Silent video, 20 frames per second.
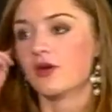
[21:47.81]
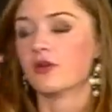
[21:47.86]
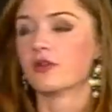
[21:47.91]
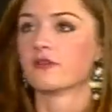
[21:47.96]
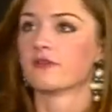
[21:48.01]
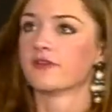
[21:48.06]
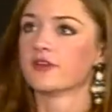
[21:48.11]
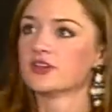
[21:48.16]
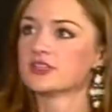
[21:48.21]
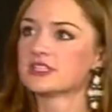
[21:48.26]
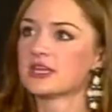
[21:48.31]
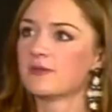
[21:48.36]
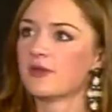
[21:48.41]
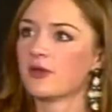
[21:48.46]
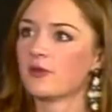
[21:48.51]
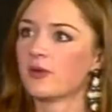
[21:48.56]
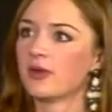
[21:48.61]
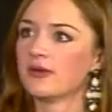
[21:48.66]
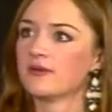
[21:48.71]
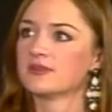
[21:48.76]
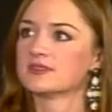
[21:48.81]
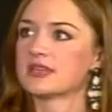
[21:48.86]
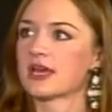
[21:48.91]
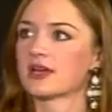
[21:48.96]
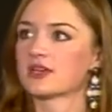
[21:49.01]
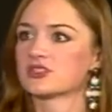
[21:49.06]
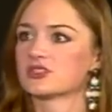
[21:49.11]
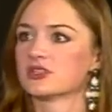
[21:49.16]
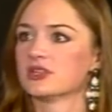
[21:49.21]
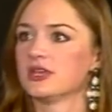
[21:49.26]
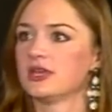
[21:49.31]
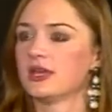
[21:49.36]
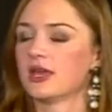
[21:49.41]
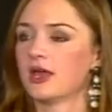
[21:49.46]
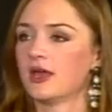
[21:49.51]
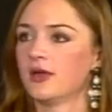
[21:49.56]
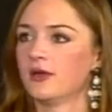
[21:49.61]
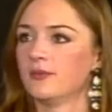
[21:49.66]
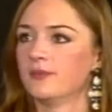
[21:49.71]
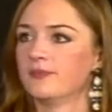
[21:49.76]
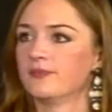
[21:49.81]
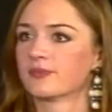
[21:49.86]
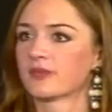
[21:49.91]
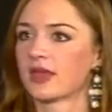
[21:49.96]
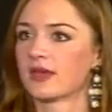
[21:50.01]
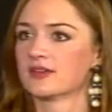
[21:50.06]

Well, the first time I went was actually um,